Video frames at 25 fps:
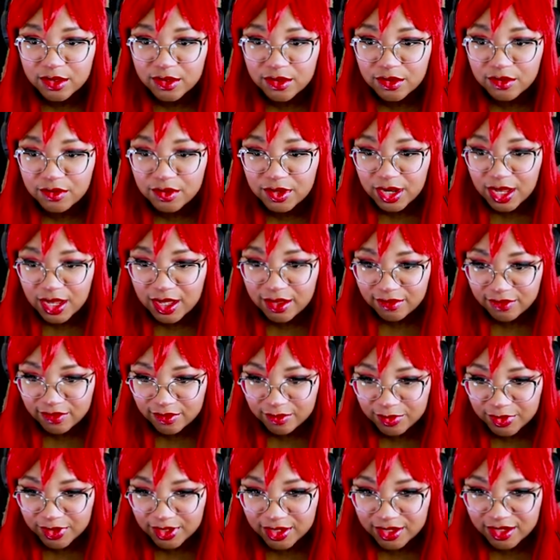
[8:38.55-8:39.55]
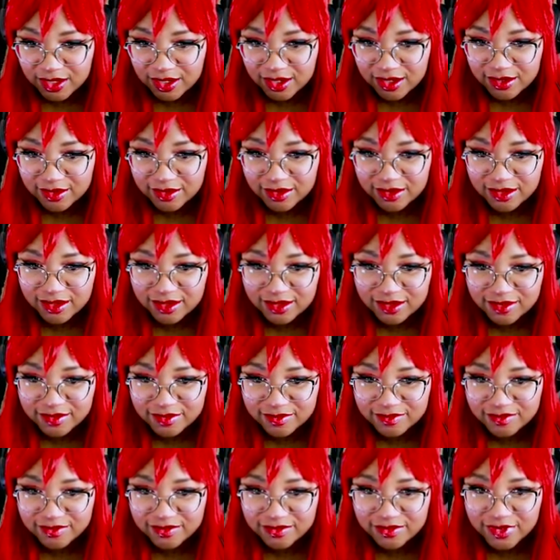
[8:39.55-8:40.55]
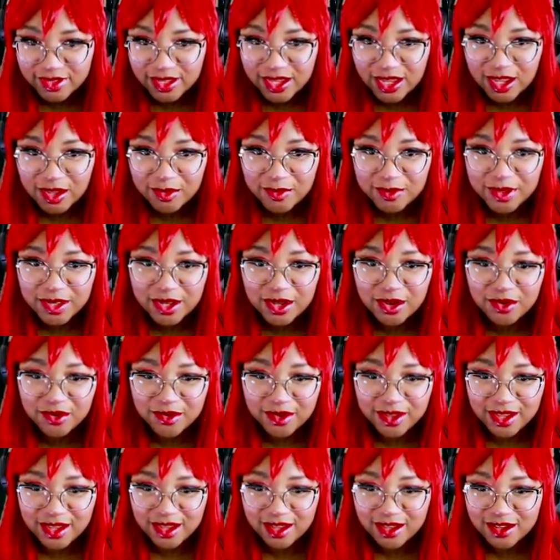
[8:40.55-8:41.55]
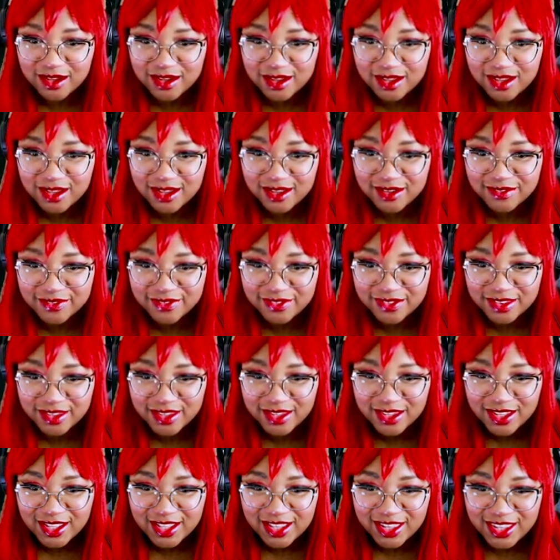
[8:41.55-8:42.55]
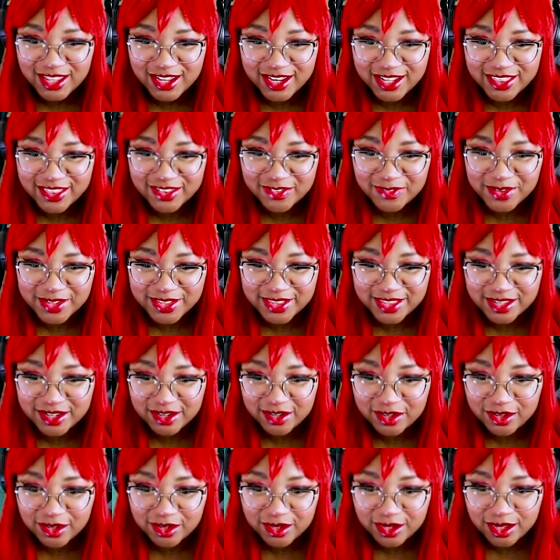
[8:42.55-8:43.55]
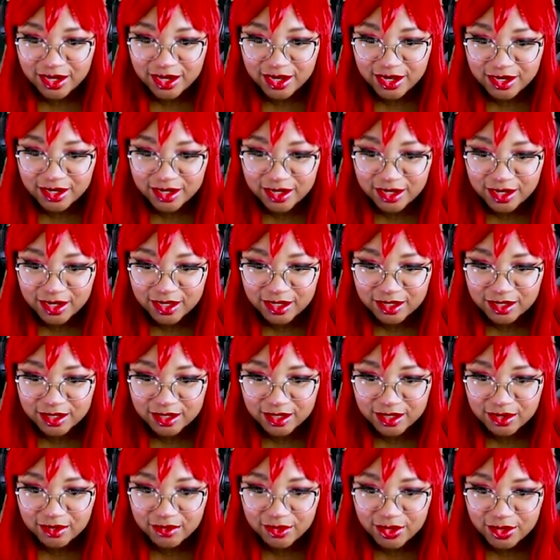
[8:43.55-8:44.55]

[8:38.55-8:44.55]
So it has to be in here. I mean, okay. Okay. Like, it just makes it... Can I not get